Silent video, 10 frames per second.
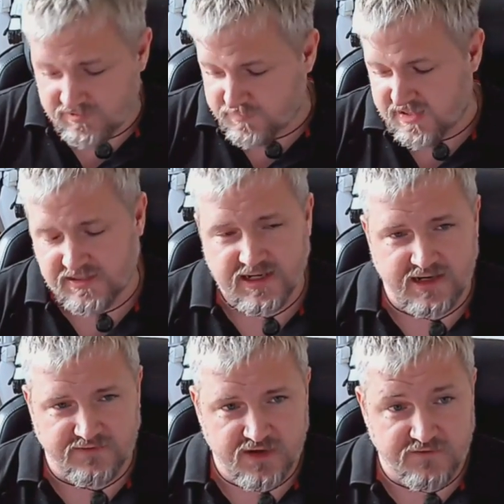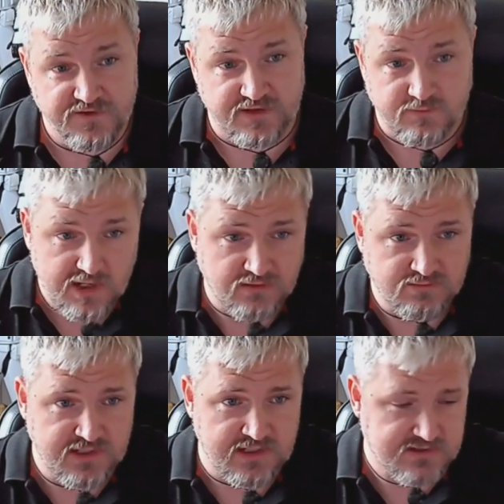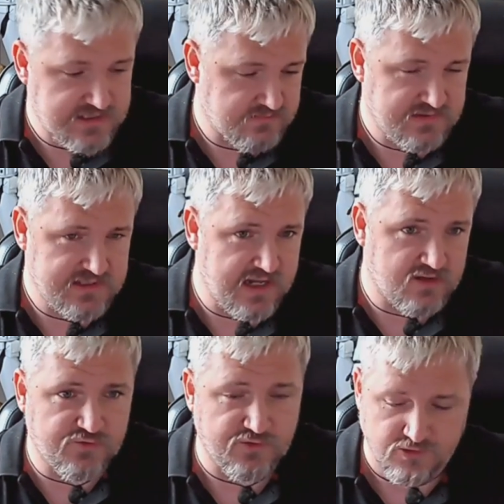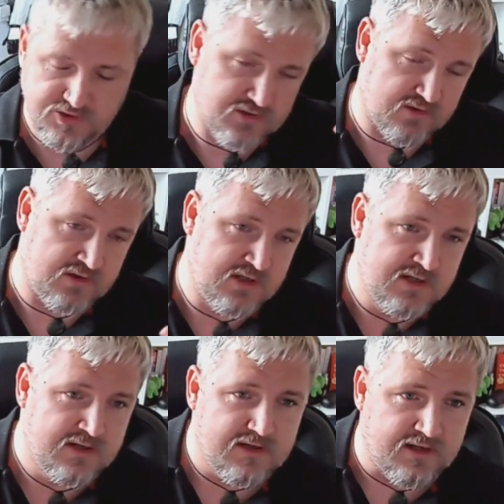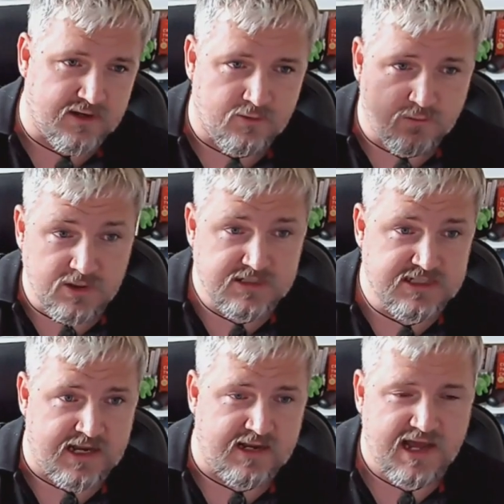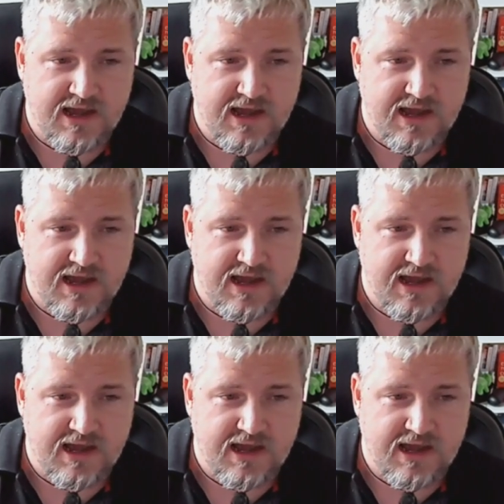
We've been kind of confident. Well, you know, Salesforce or you know, Workday.